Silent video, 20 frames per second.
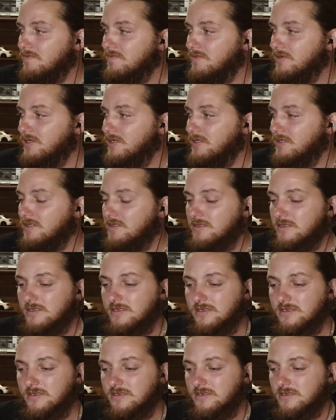But
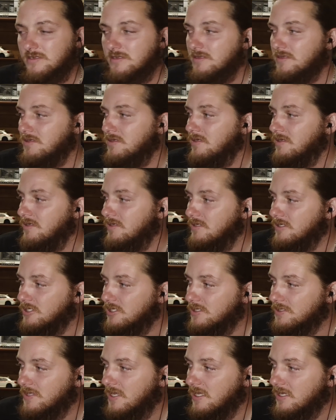he's
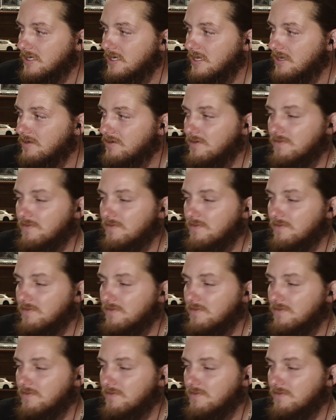just hanging out